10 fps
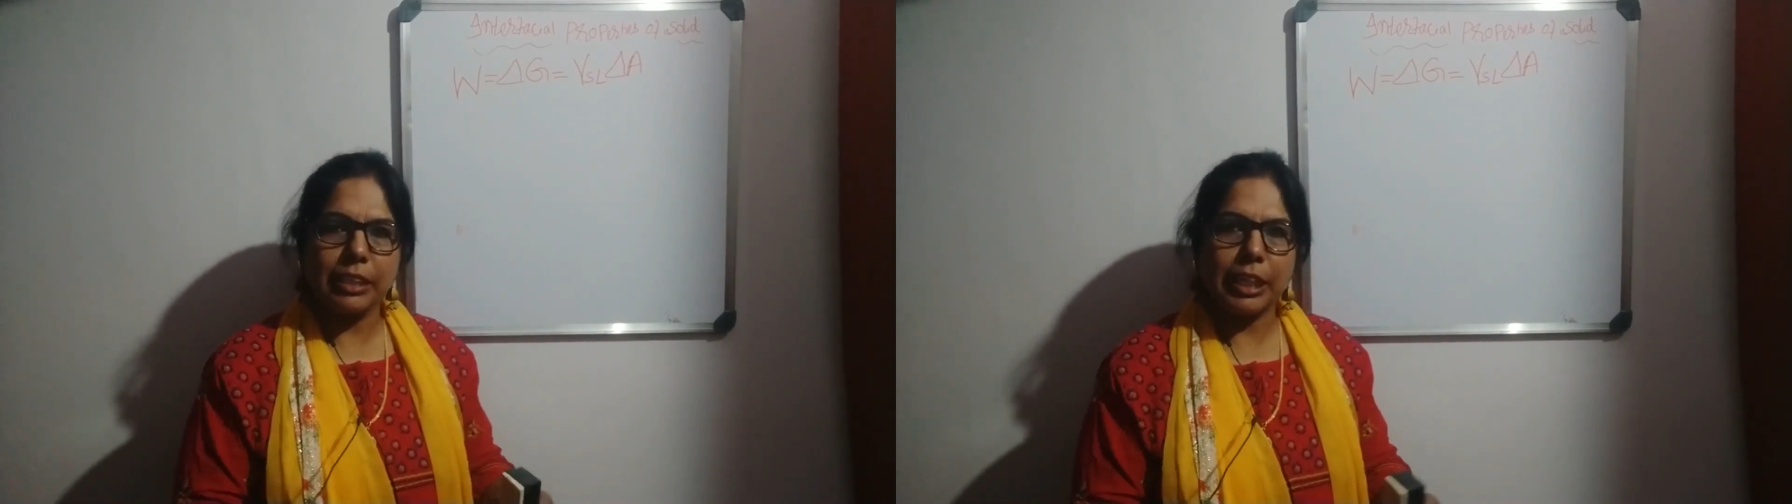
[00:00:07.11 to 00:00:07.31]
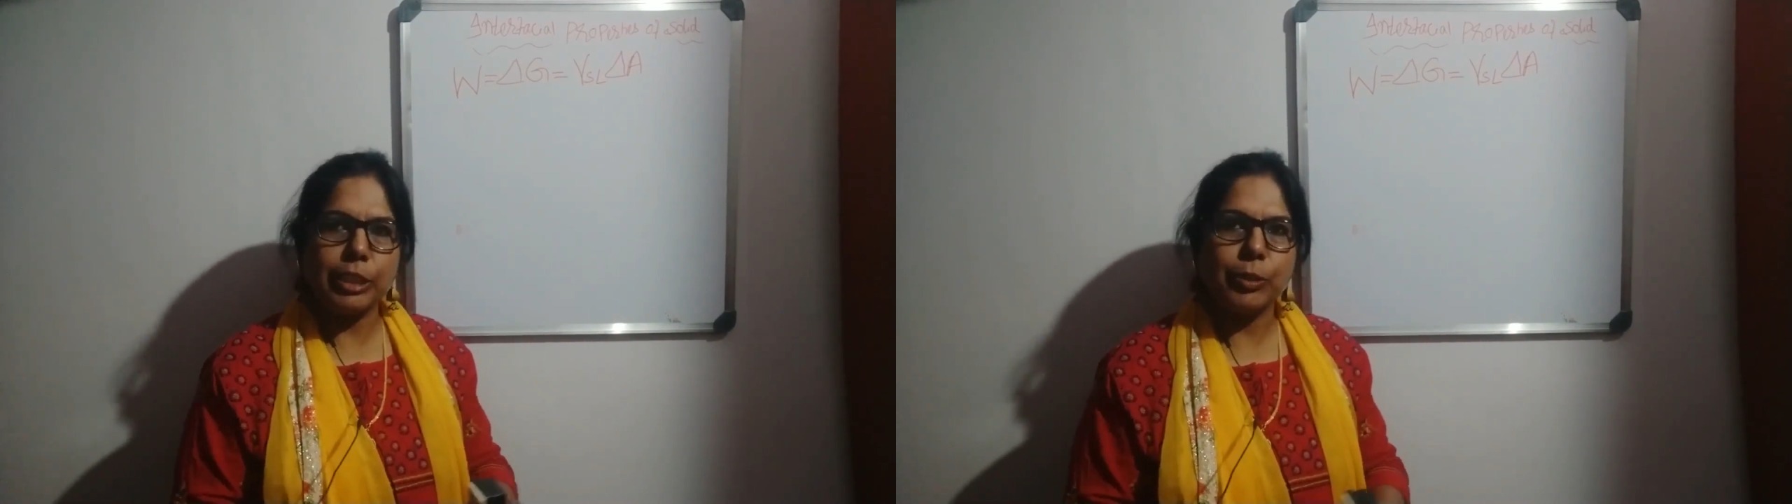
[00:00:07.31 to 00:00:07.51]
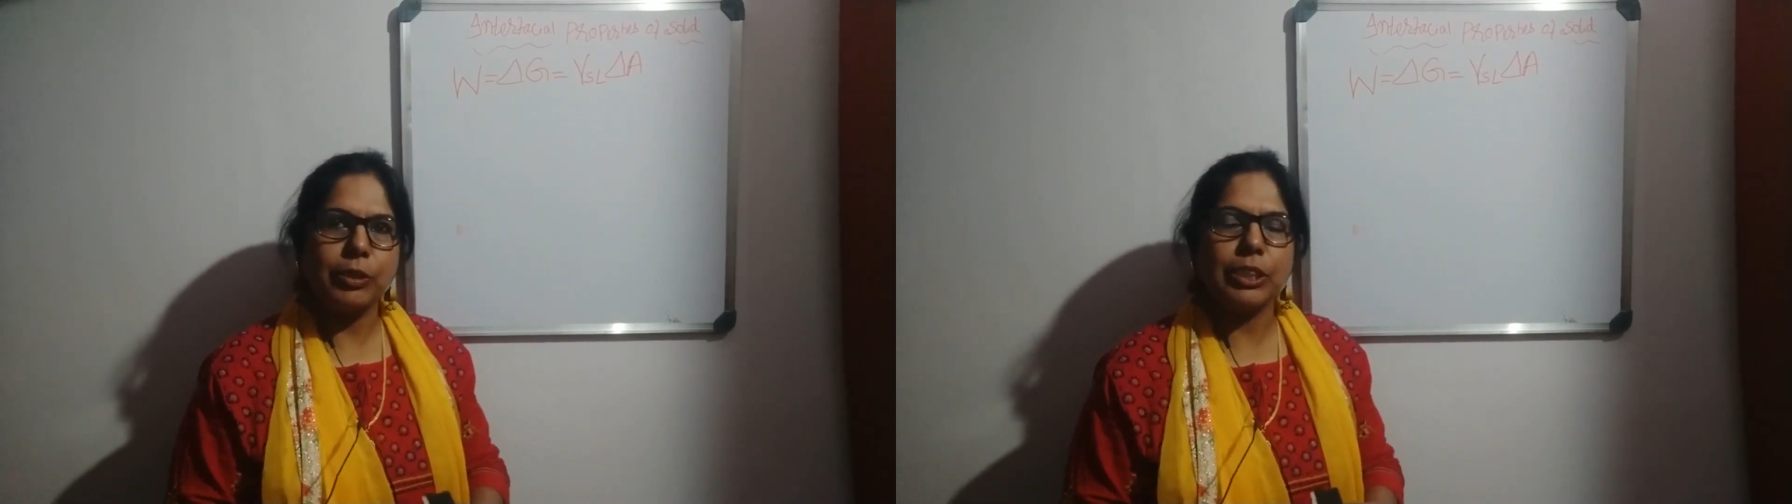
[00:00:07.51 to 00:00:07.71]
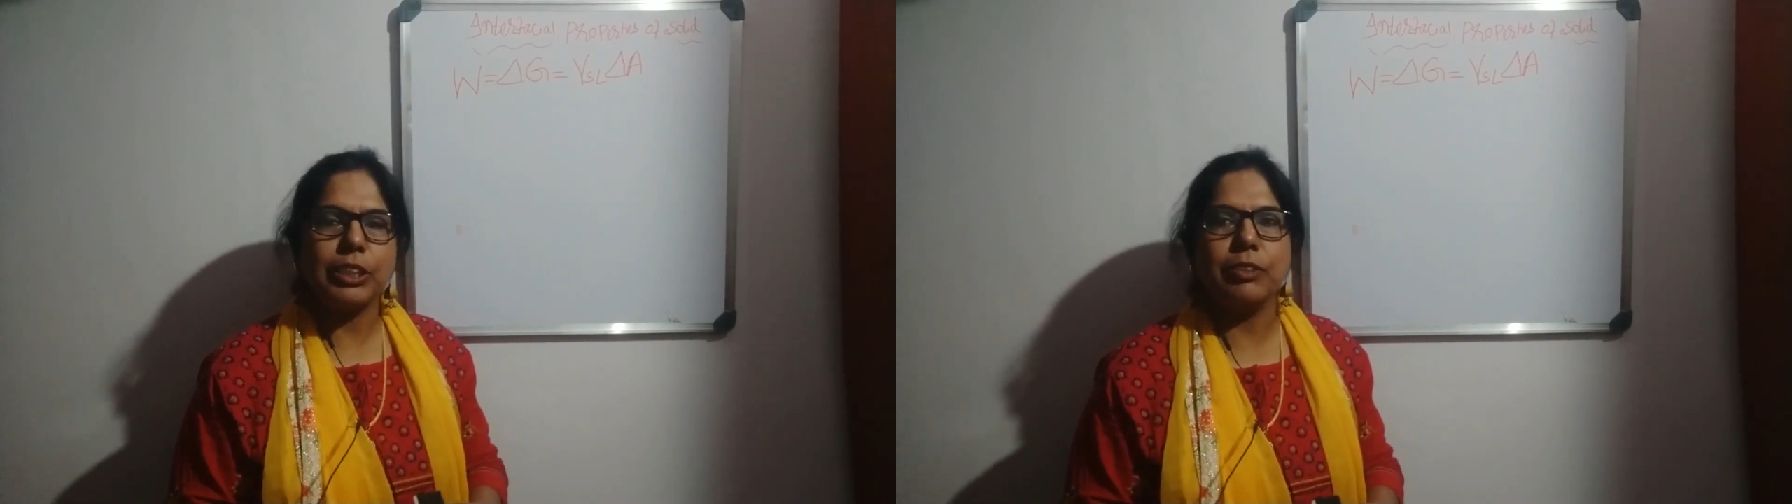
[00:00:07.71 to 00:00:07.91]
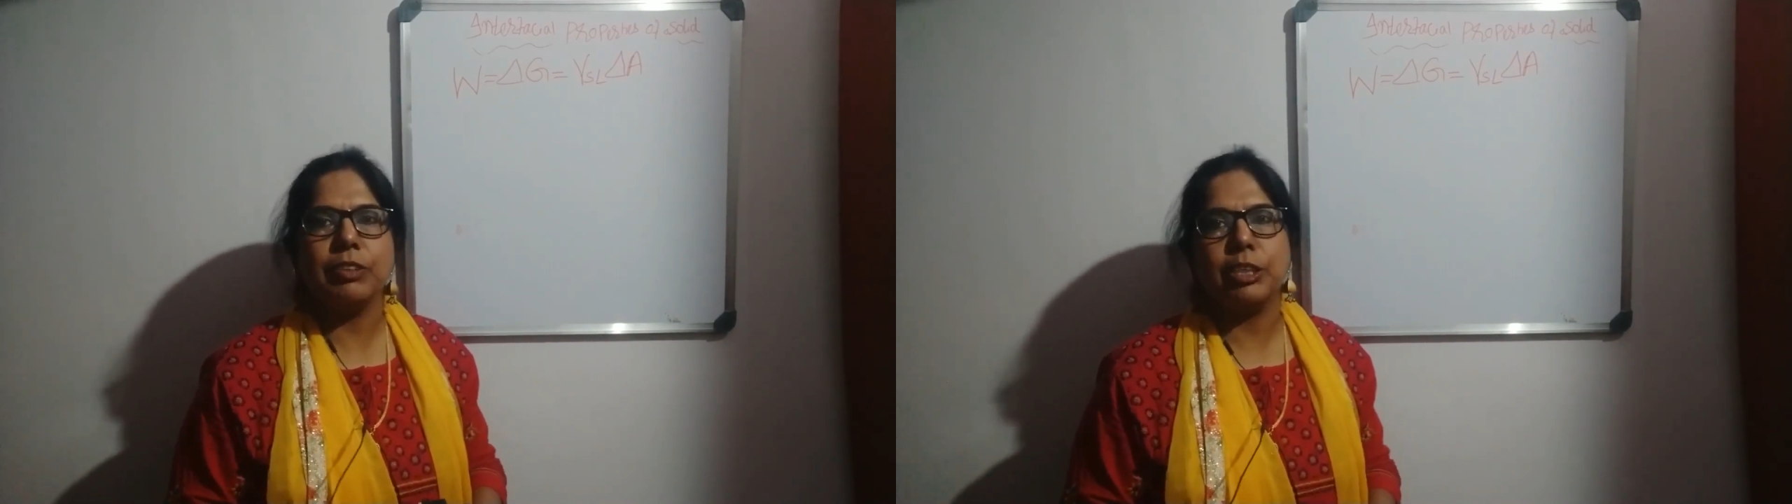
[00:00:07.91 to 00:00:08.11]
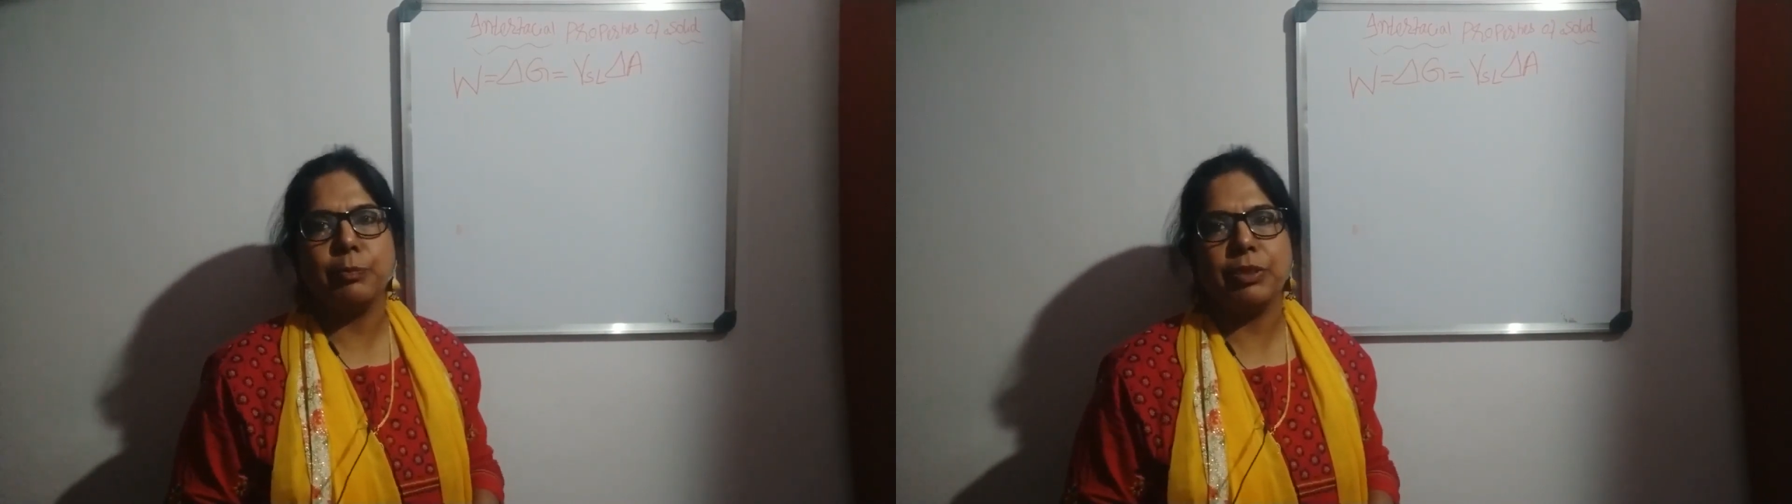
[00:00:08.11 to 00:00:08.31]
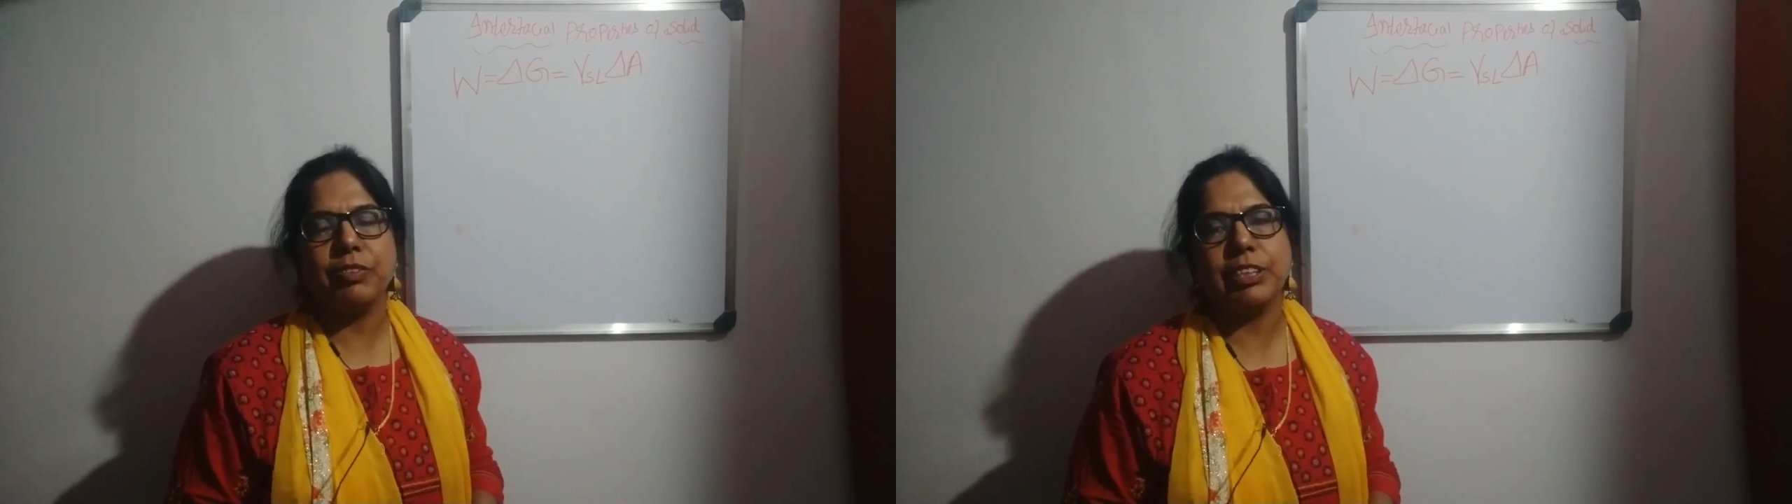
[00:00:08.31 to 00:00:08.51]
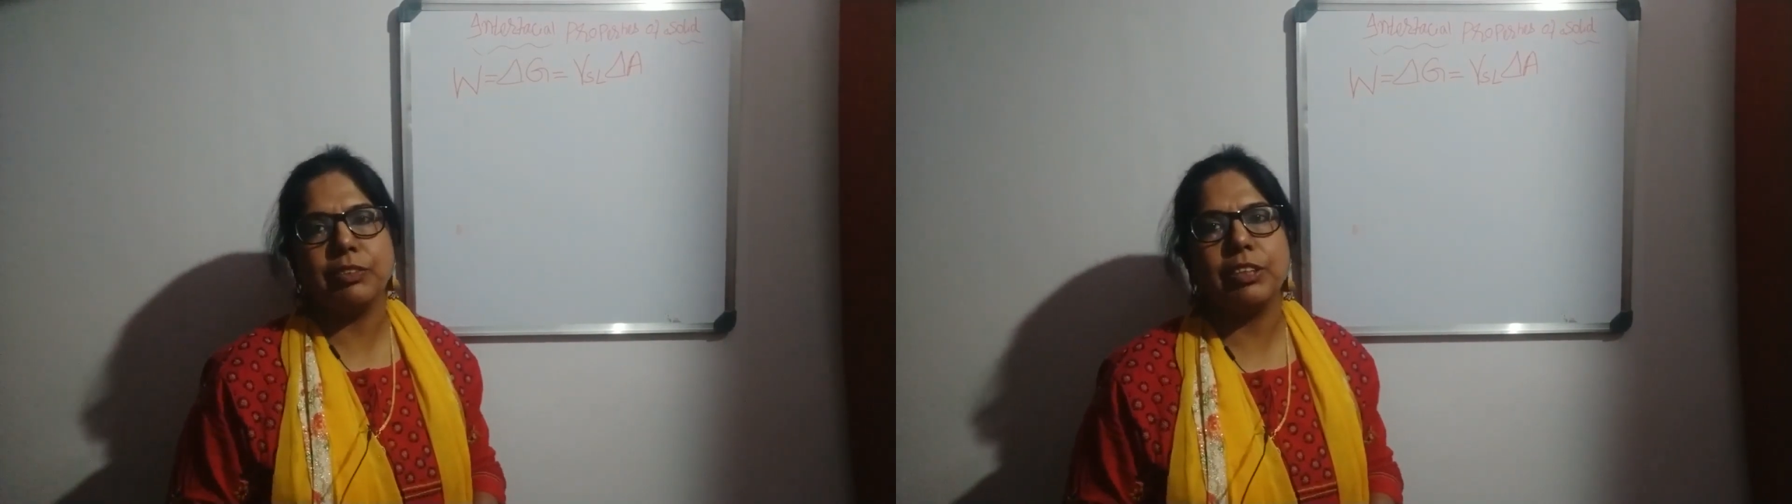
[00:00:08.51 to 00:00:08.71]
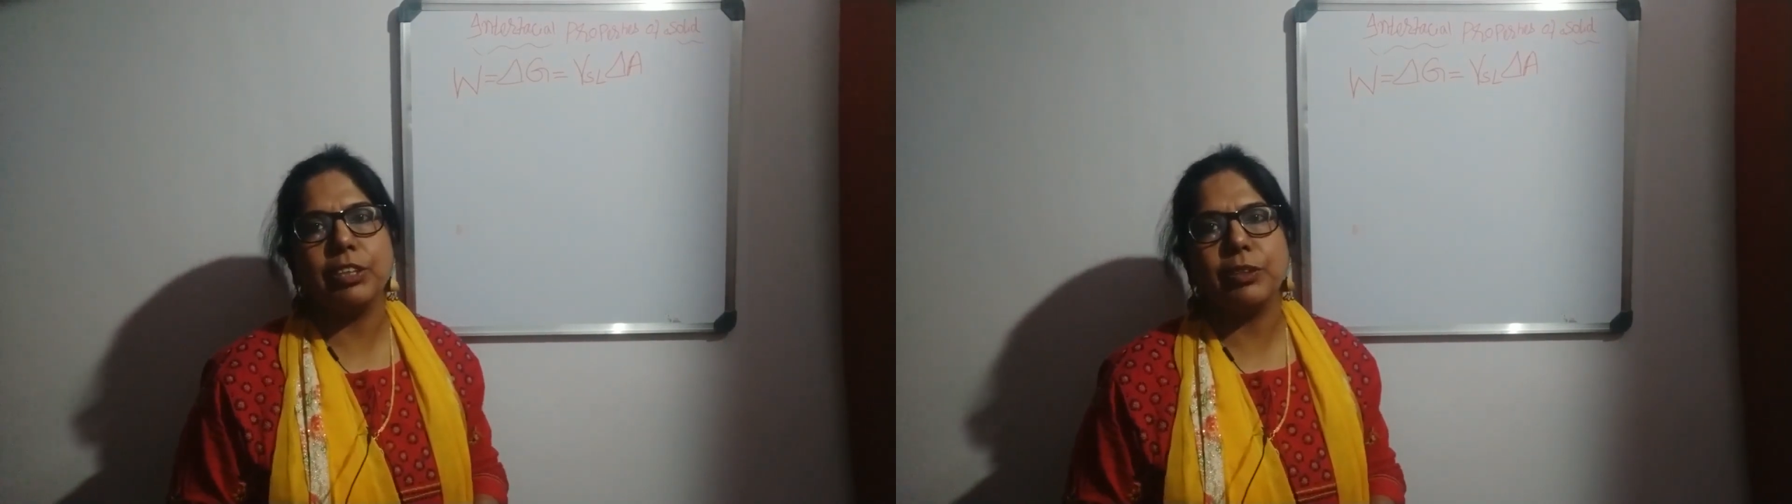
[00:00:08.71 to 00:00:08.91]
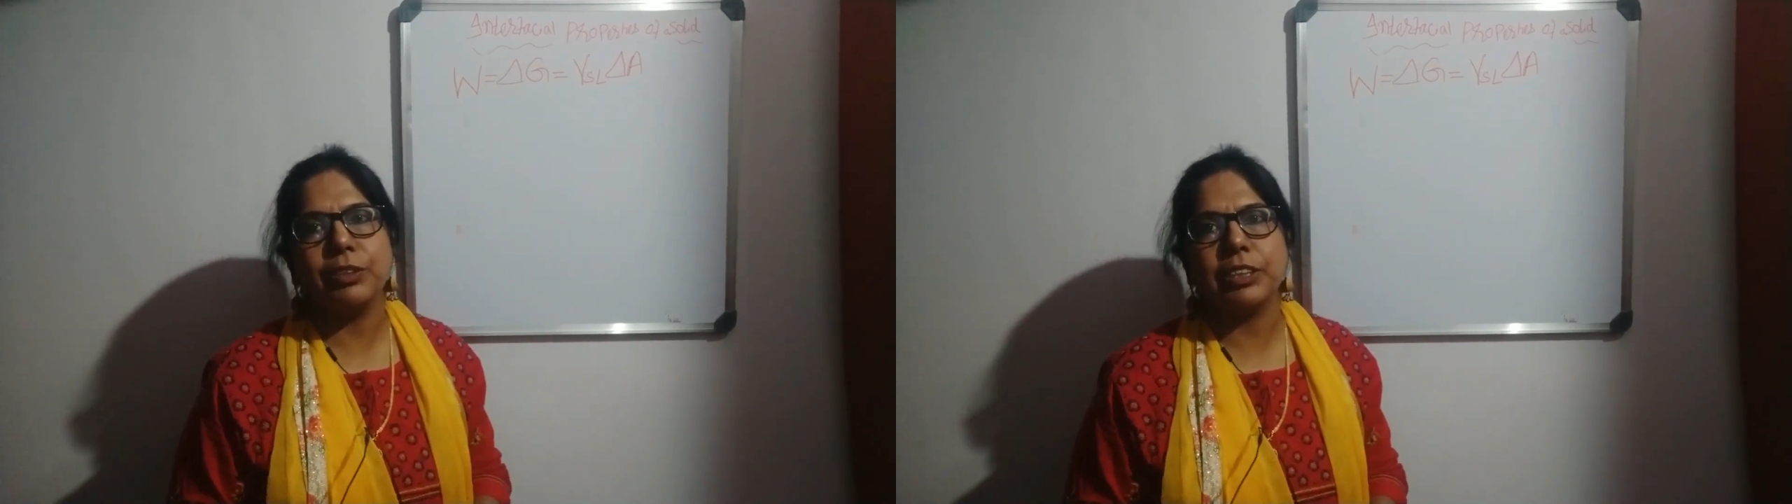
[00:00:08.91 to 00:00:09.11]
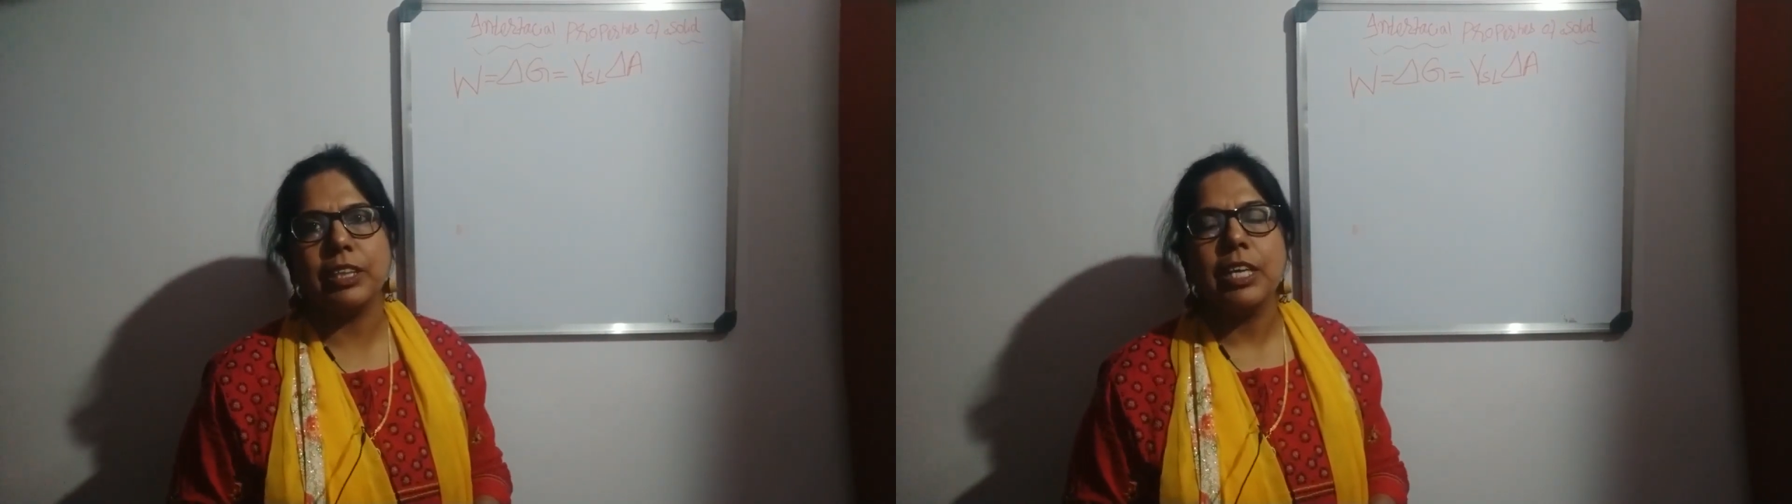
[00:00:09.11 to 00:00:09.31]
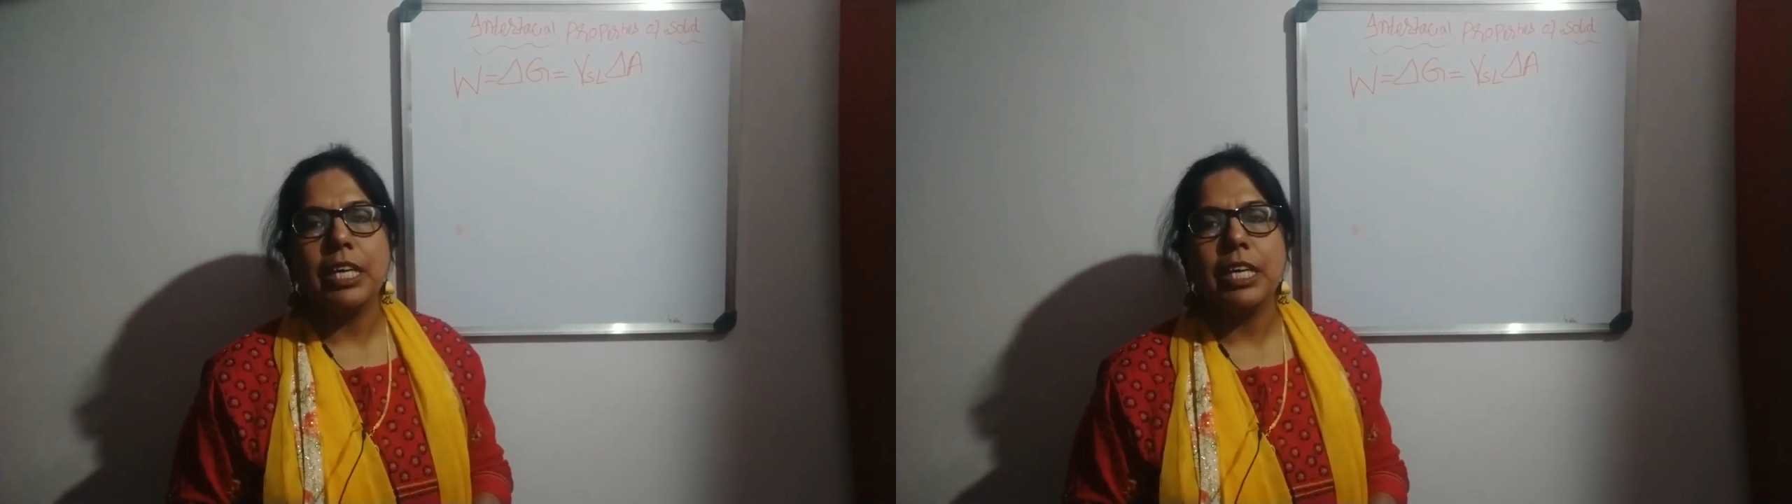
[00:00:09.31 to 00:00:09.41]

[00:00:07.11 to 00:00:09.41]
continuation with the previous videos,